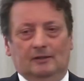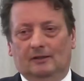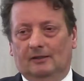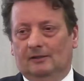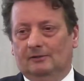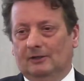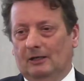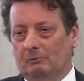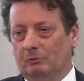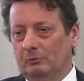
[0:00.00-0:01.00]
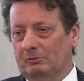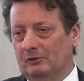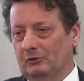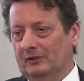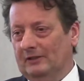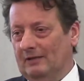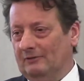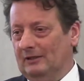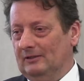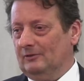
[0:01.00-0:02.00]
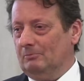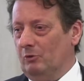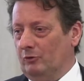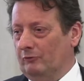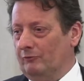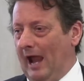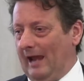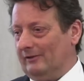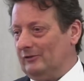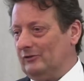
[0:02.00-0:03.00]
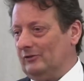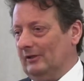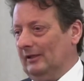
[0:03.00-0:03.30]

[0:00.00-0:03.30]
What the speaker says: and we'll be looking at the book of Acts.